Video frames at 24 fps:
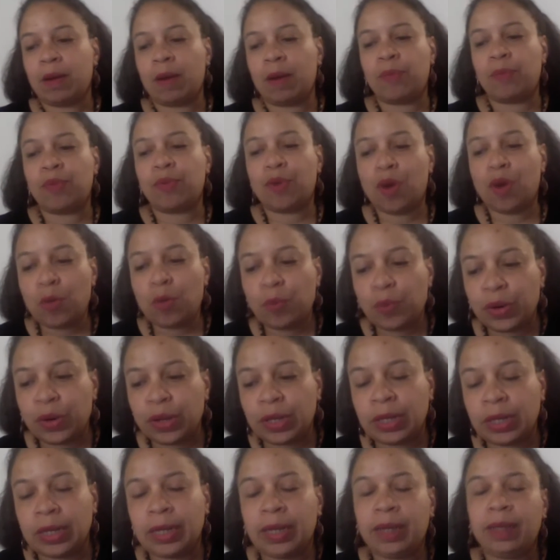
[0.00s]

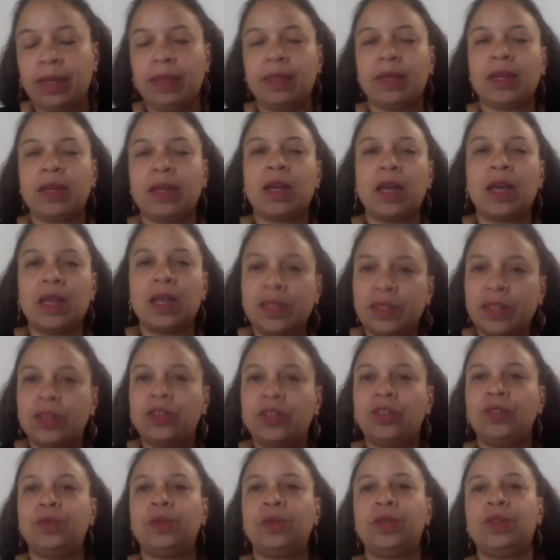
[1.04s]
appropriately the
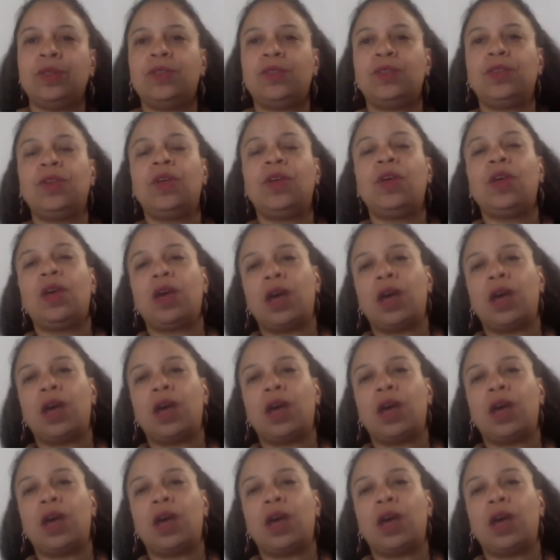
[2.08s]
constituents